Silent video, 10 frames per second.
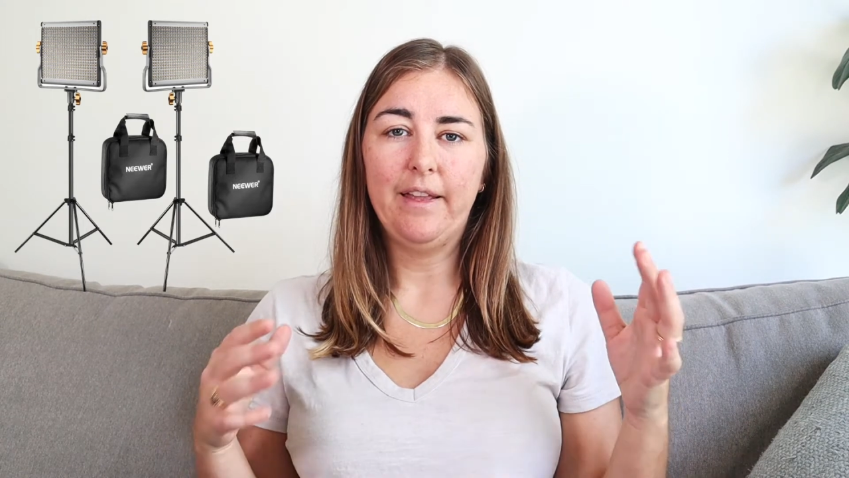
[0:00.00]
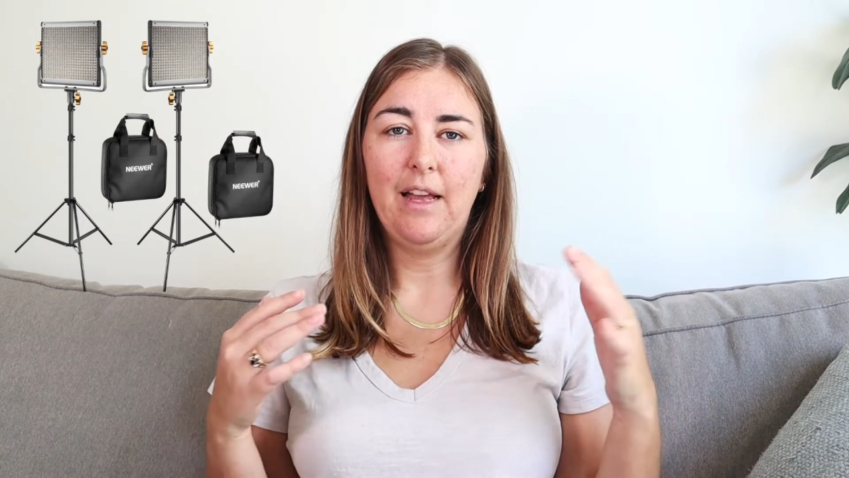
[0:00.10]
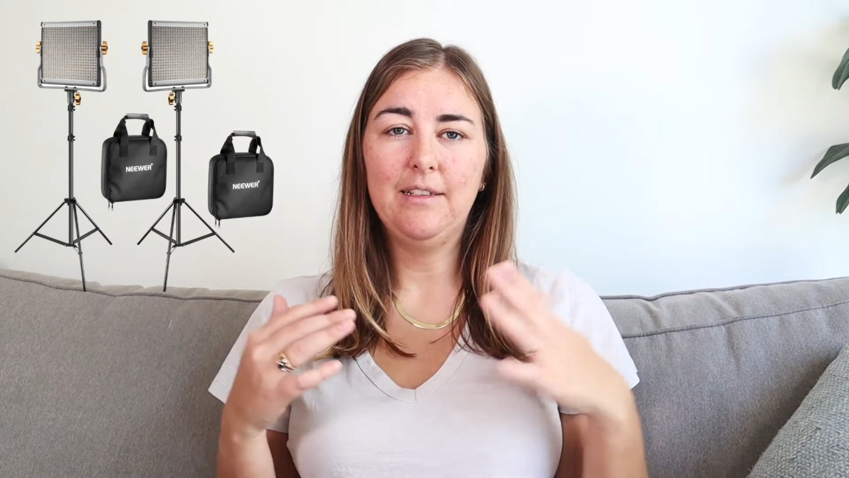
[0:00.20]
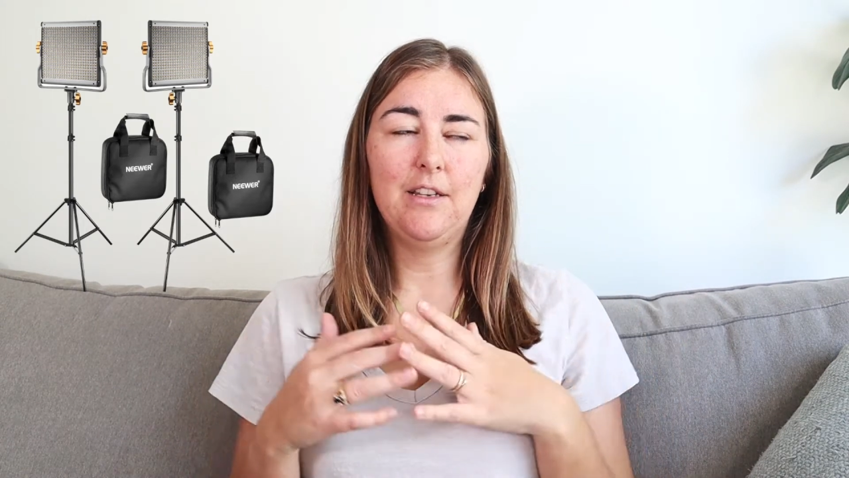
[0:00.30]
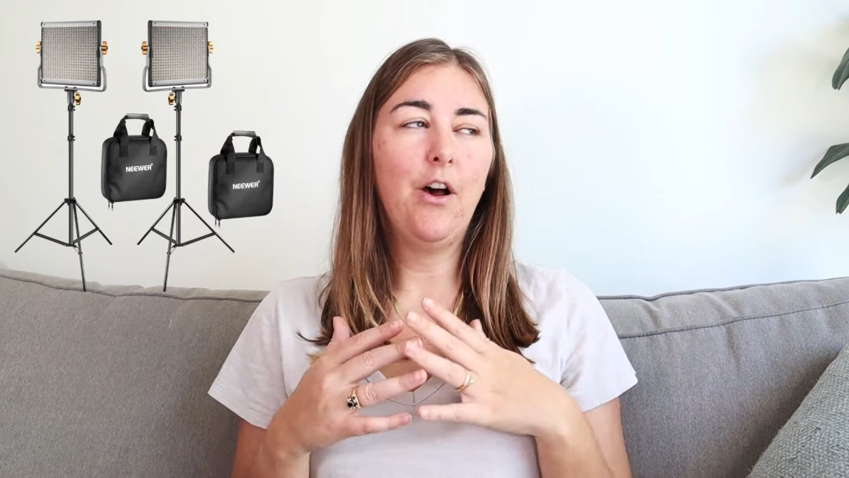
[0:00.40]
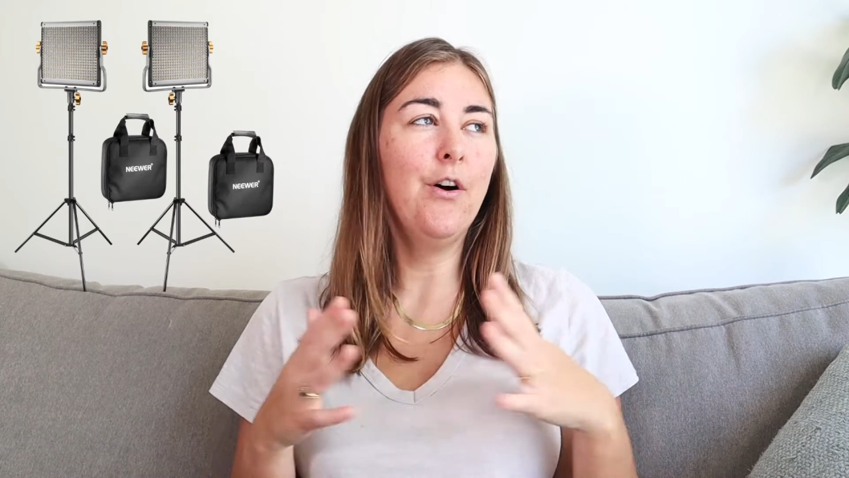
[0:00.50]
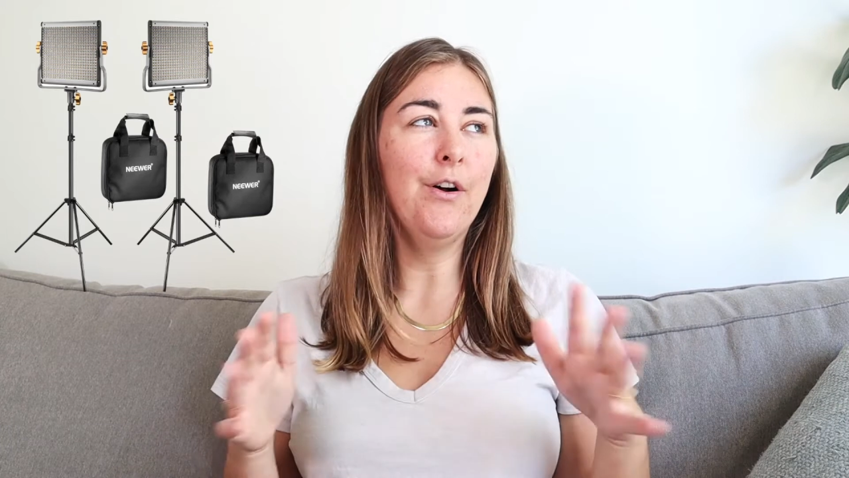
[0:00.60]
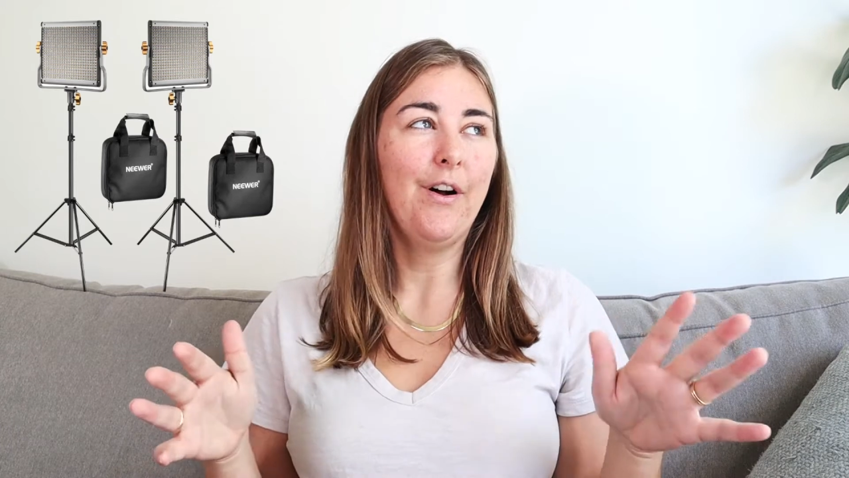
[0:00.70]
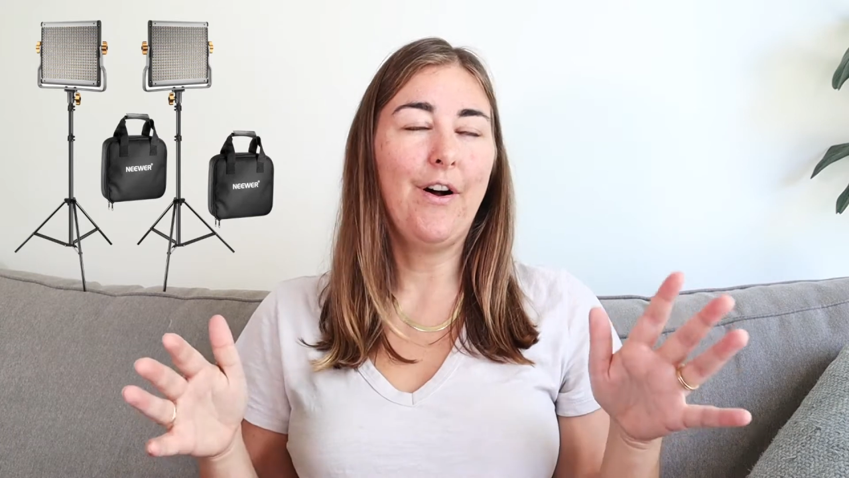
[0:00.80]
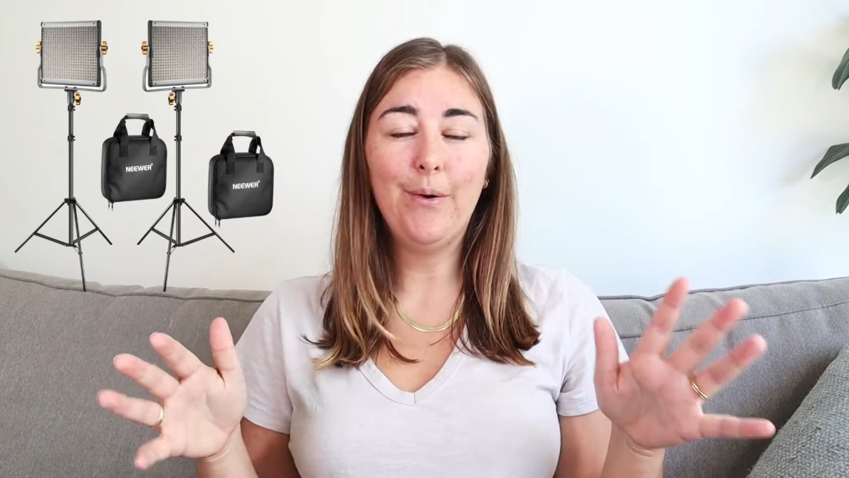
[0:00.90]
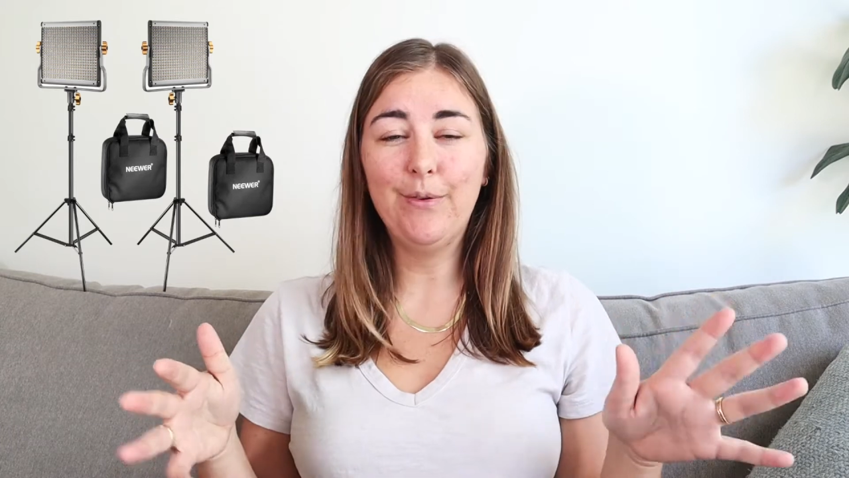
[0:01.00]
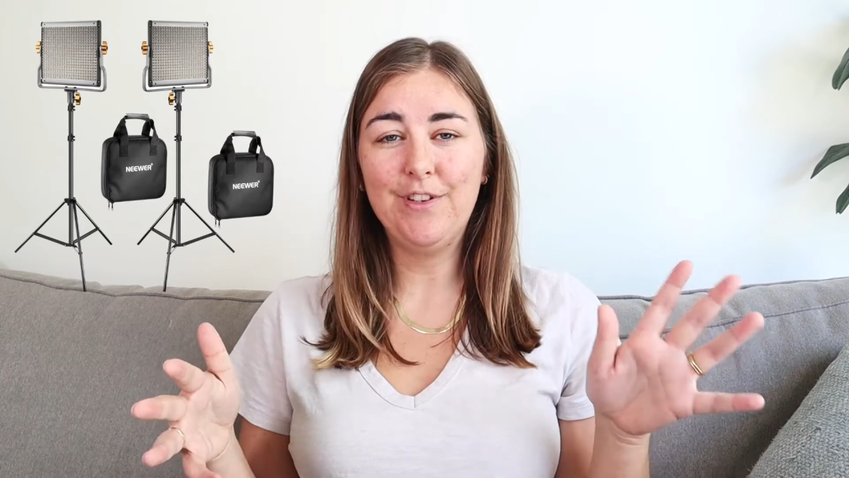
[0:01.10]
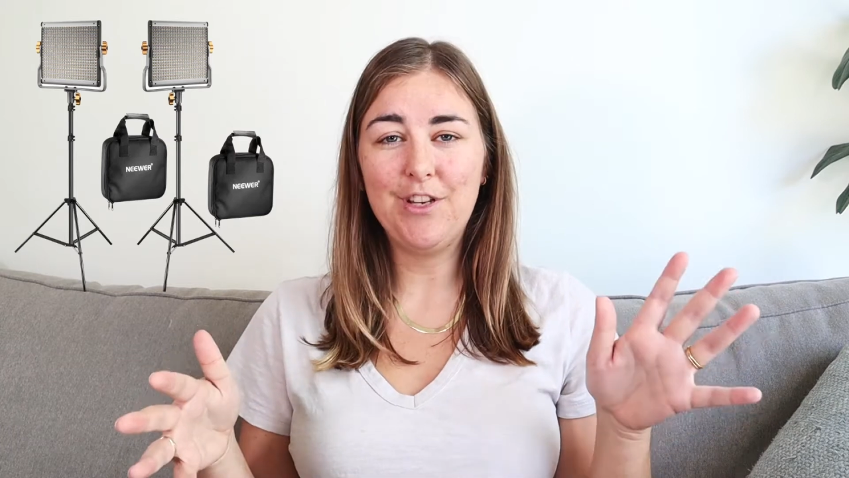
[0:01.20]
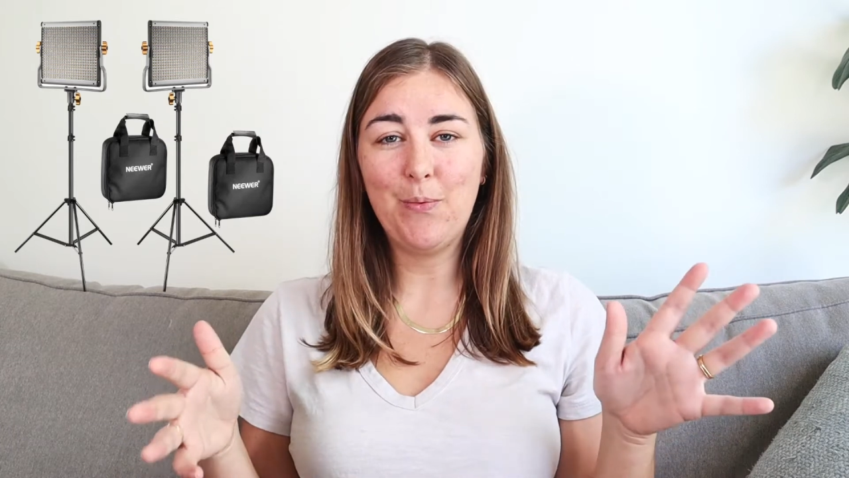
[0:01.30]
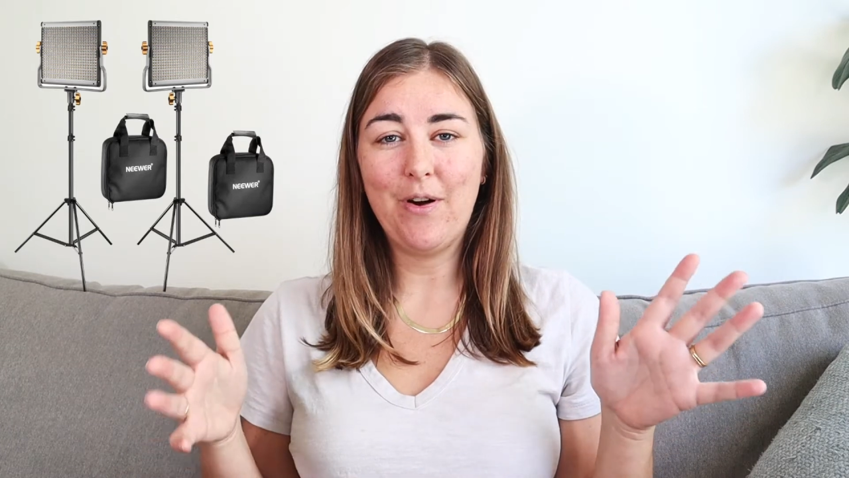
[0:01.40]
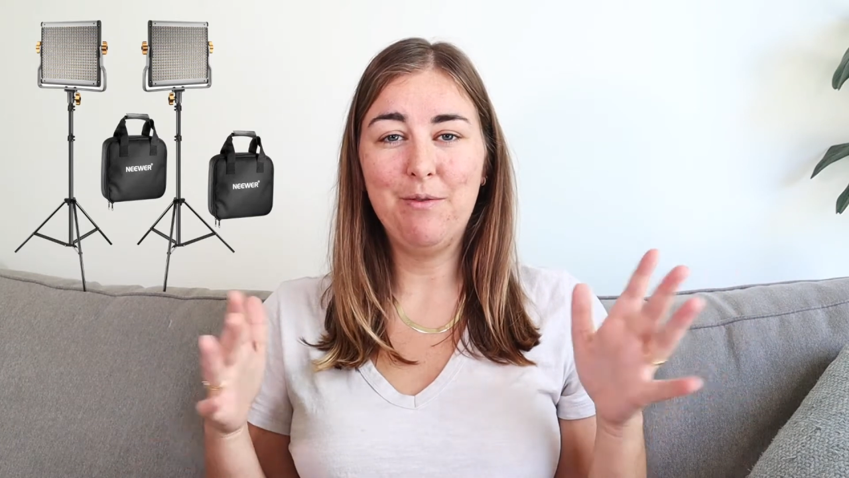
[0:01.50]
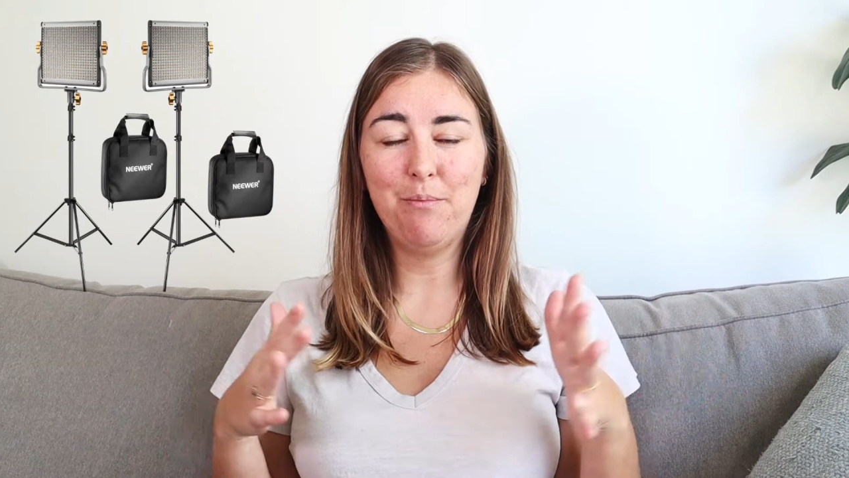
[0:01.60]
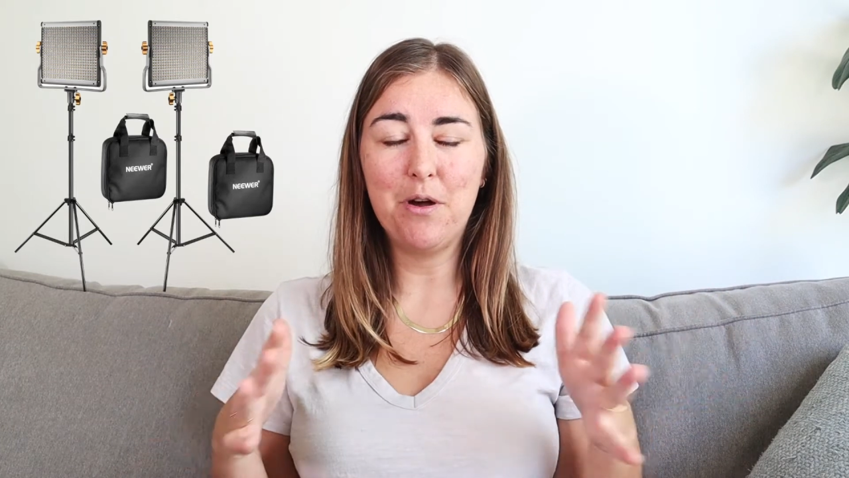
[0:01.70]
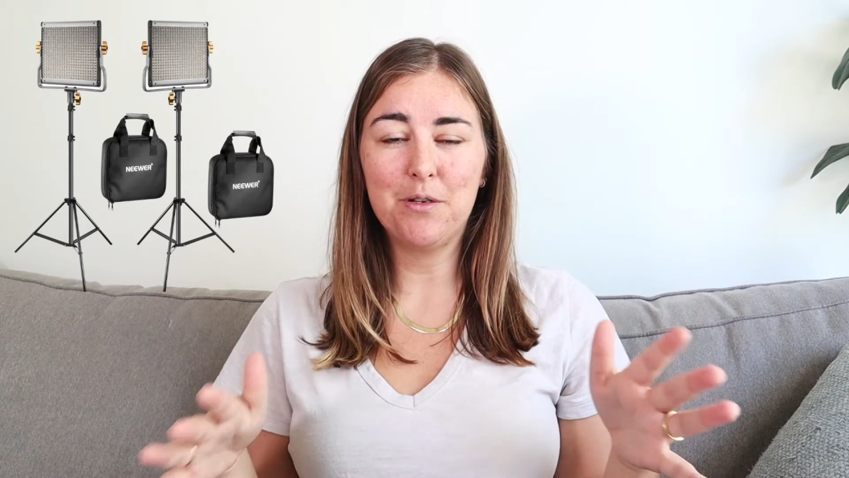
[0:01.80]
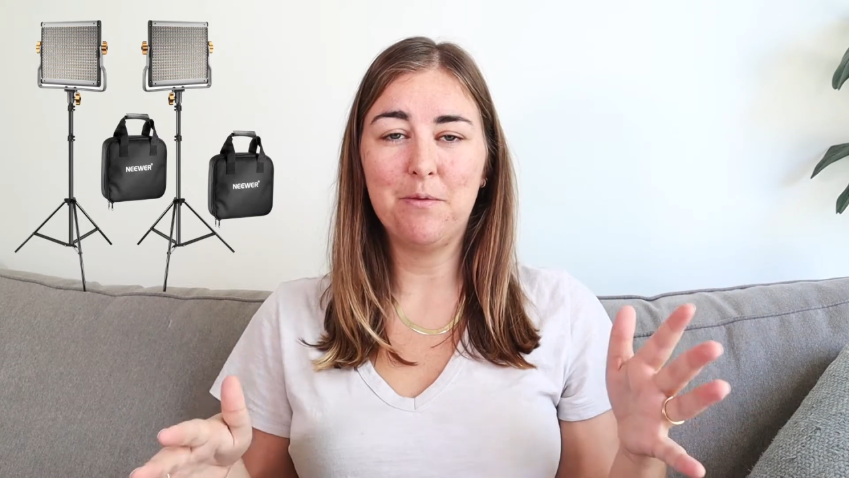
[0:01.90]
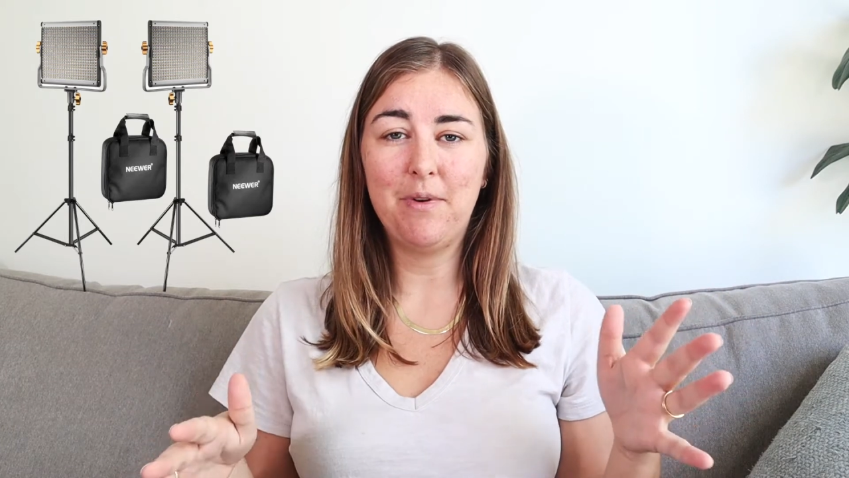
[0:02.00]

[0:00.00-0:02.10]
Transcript: I did a whole video where I unboxed